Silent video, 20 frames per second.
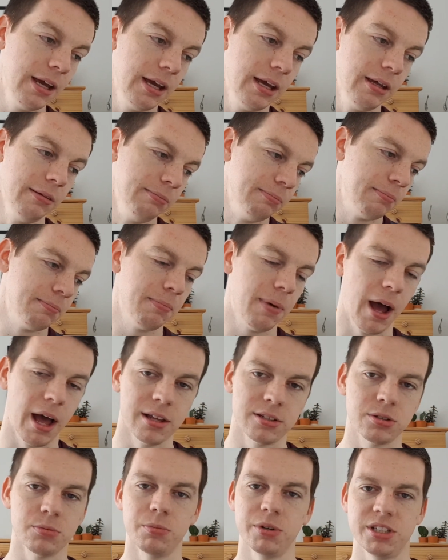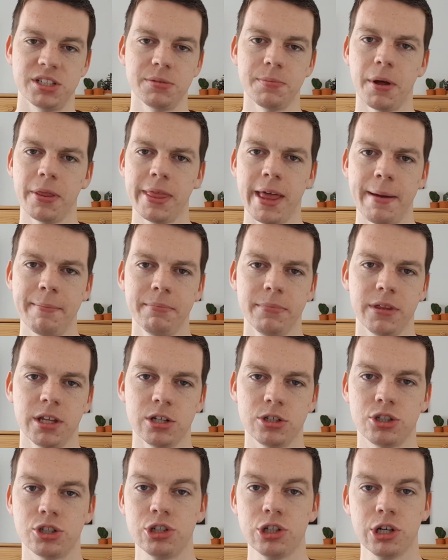impart some wisdom on them that
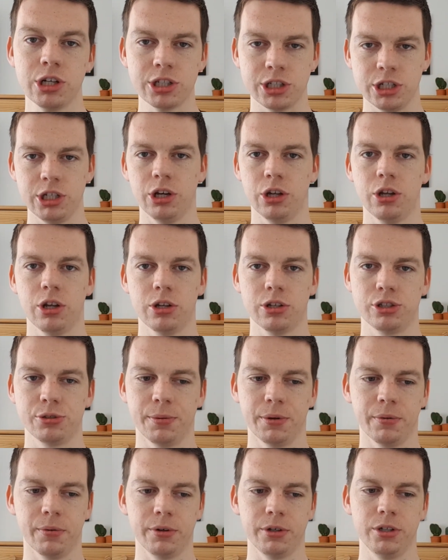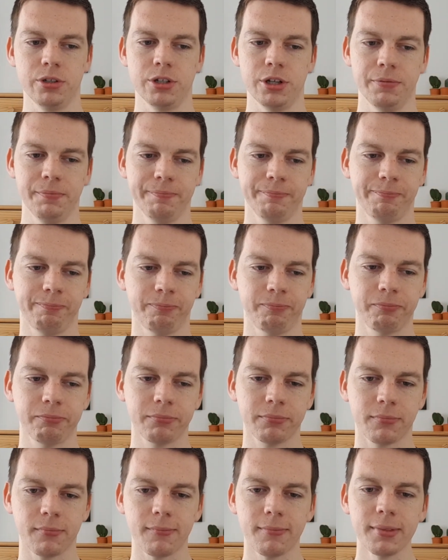shows that you're knowledgeable at what you do,
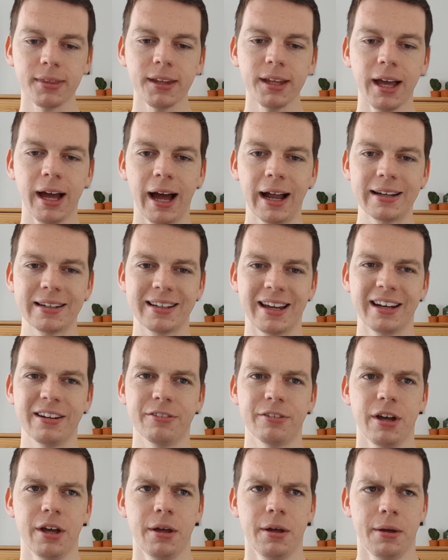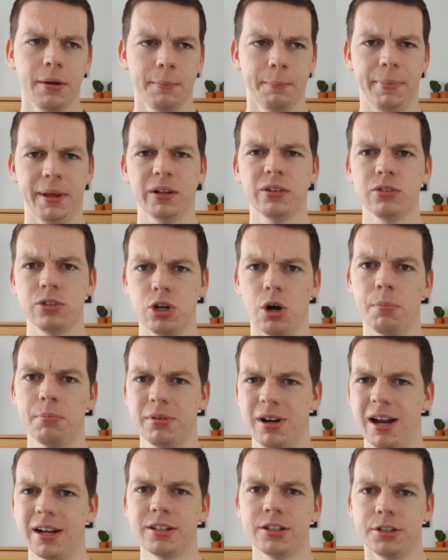and kind of build your
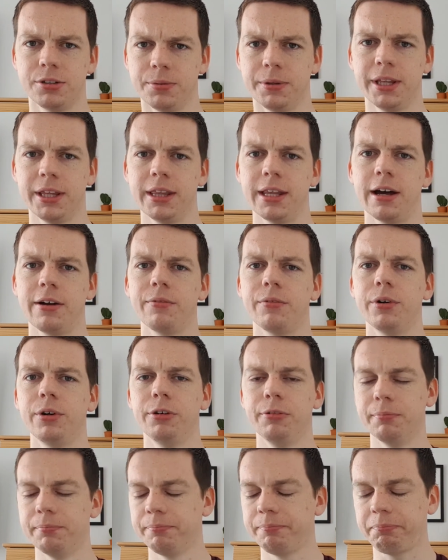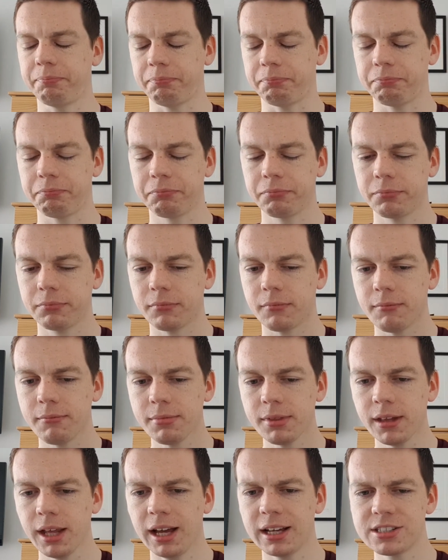brand within that room.
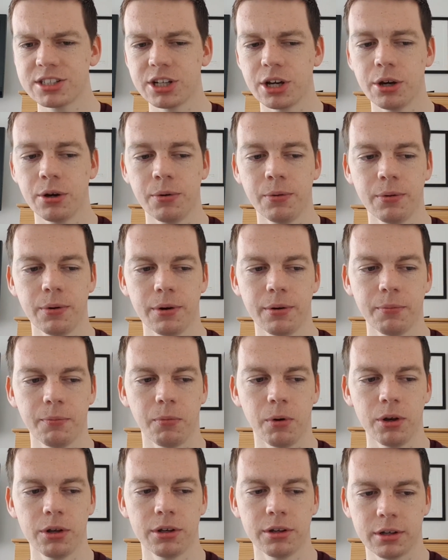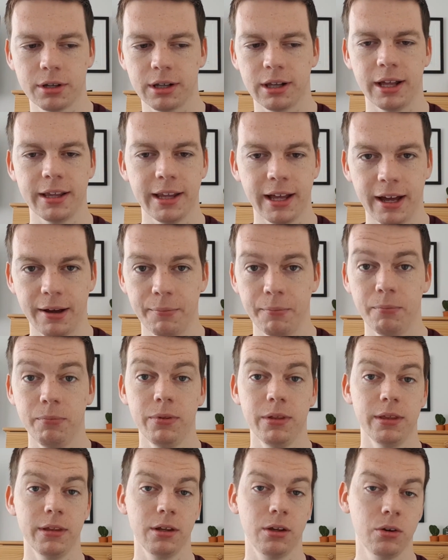So one client that I'm
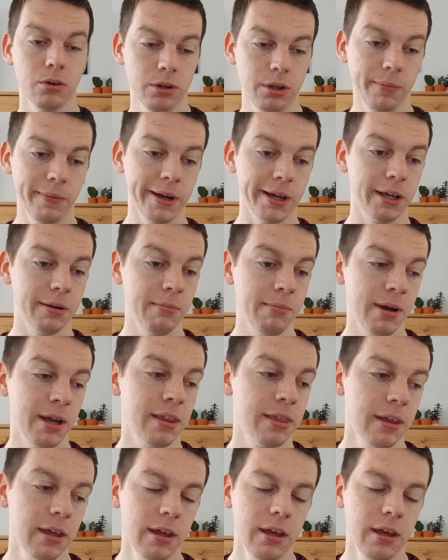currently working with,